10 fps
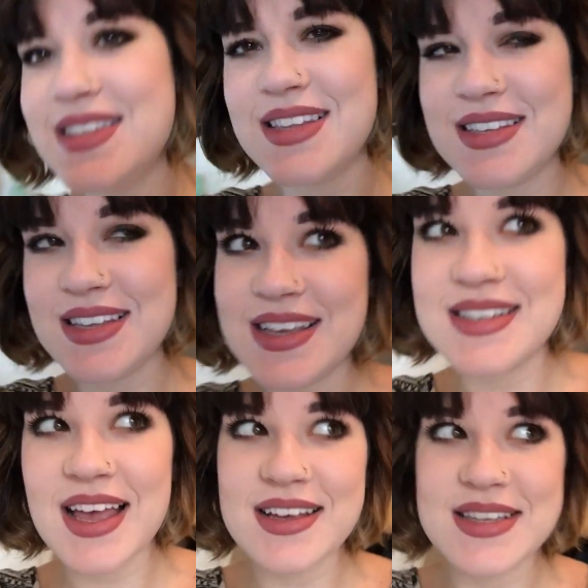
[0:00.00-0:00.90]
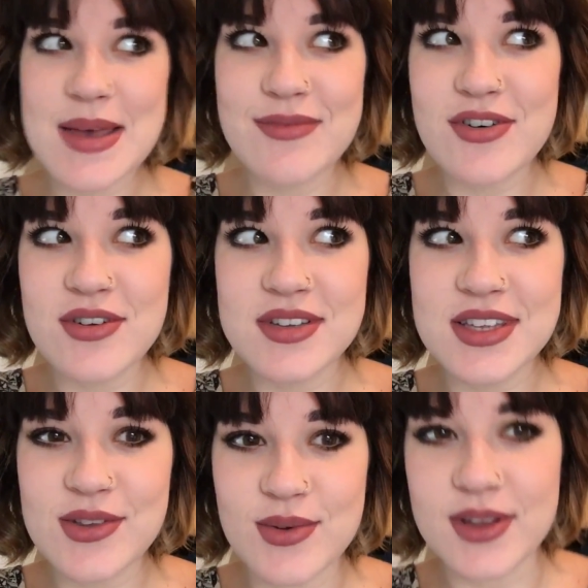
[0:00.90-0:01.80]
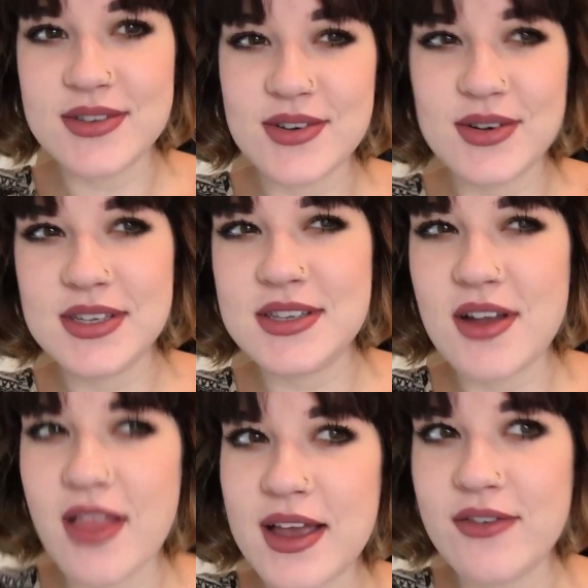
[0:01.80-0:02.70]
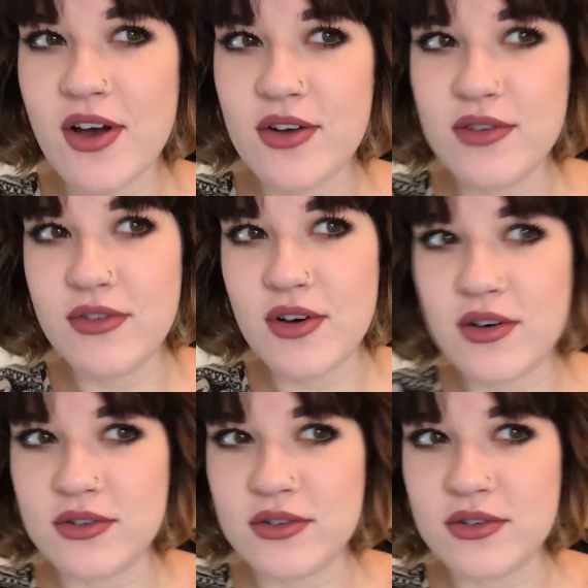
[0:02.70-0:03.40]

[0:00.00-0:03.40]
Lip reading: the exact same phone as the other one, so it's not like I've got a new phone,